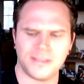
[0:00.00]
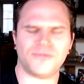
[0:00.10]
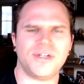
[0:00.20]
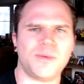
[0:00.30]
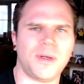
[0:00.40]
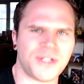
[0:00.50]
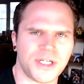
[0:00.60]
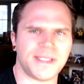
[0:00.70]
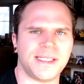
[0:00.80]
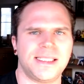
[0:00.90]
reason why I'm
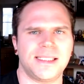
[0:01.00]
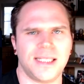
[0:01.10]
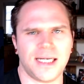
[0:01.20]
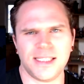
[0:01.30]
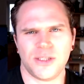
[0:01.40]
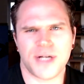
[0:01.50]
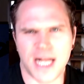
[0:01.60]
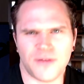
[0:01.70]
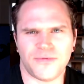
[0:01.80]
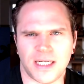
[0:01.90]
doing this is, like, it's on
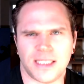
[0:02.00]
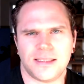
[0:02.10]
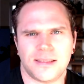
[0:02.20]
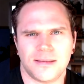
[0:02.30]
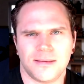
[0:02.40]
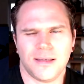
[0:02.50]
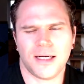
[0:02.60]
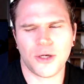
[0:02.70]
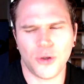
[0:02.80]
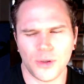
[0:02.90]
Netflix. And I
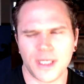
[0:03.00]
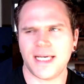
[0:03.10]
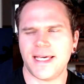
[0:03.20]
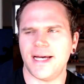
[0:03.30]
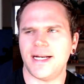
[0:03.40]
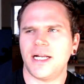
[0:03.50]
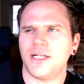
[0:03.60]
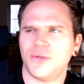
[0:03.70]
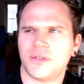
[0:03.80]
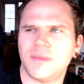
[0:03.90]
caught it again, and I
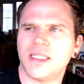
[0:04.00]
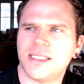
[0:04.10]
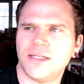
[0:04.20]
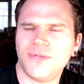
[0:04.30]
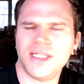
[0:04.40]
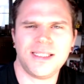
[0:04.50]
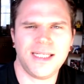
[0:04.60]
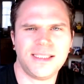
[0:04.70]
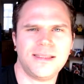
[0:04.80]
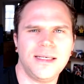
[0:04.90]
thought to myself,
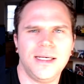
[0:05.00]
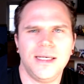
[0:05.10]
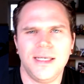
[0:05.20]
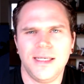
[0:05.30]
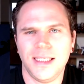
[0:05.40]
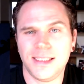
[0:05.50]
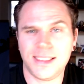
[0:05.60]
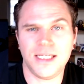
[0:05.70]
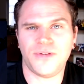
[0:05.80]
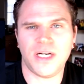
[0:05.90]
let's
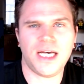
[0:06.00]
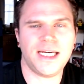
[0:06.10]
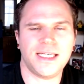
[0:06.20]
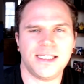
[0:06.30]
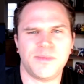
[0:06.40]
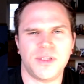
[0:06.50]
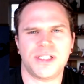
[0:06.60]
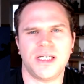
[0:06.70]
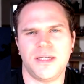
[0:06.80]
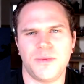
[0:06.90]
see if I like it as much as
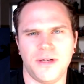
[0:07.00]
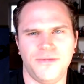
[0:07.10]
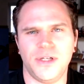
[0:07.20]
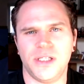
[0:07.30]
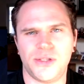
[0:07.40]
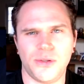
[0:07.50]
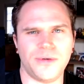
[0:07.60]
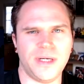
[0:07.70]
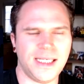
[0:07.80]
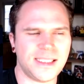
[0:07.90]
I did when I first saw
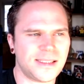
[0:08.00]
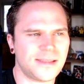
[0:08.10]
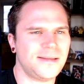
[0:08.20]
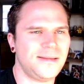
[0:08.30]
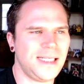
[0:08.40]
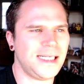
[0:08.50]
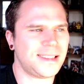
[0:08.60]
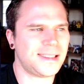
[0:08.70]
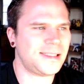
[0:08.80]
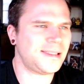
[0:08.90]
it.
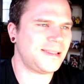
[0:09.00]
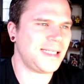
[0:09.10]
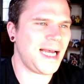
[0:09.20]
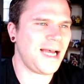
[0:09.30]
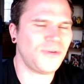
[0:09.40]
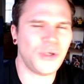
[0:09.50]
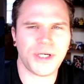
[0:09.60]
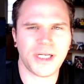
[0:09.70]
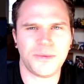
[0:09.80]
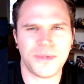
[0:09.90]
Let's have a look
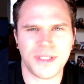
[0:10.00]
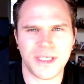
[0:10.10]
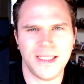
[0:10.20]
at it with a,